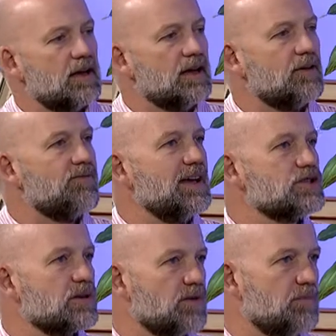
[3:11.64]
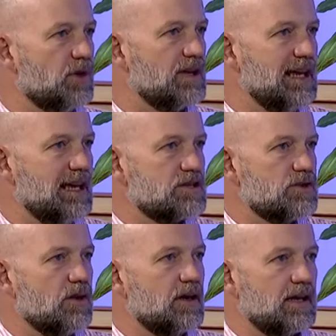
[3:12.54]
infection of the body
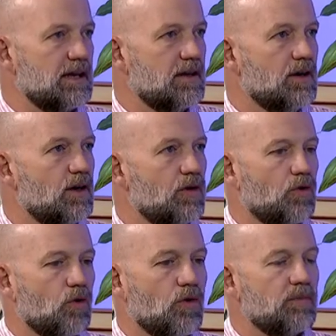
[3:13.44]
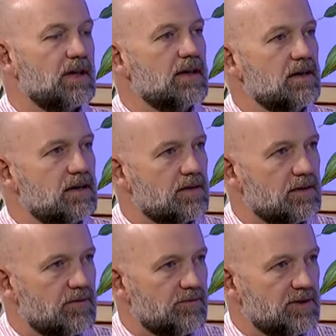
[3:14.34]
externally normally
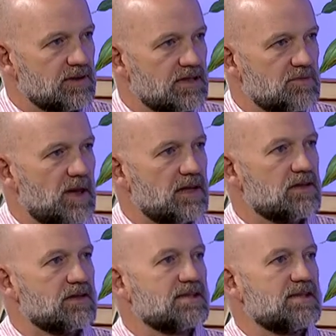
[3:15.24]
filters back to the